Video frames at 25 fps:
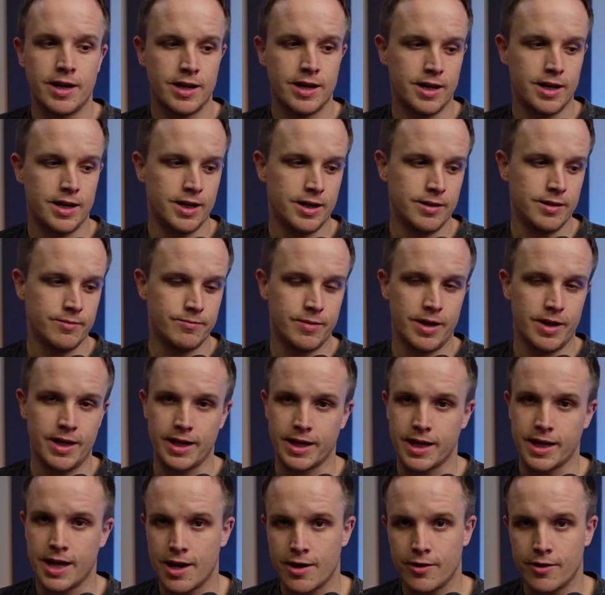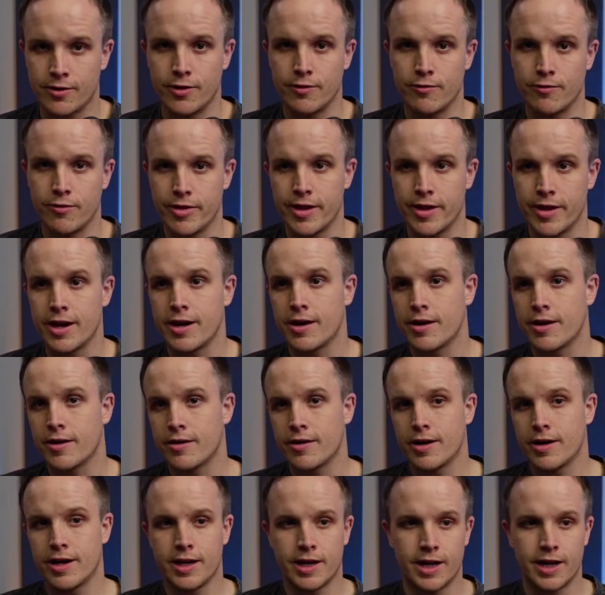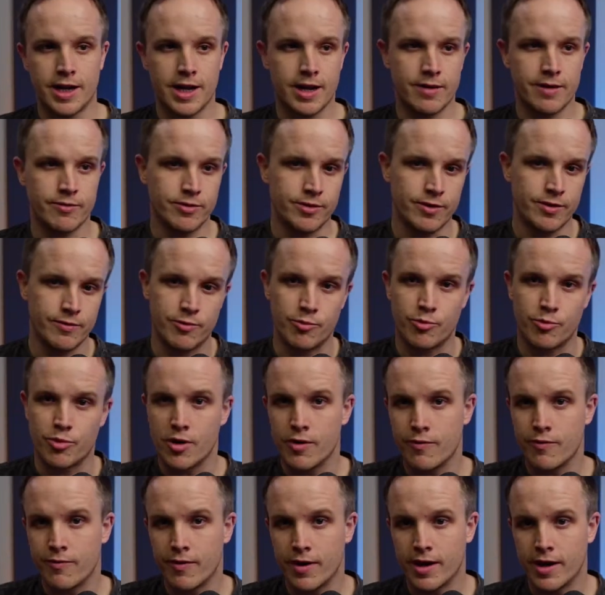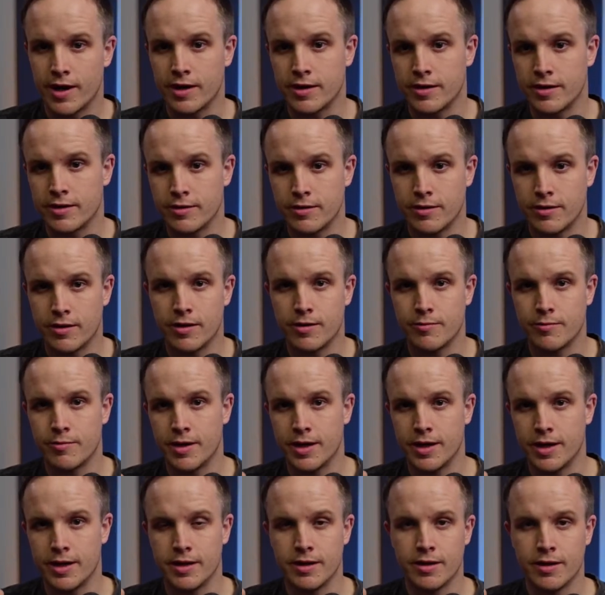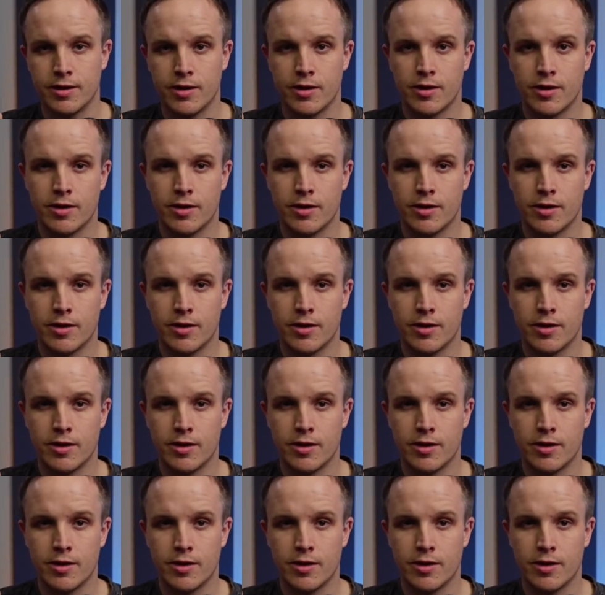my account over there, and I have a different profile on my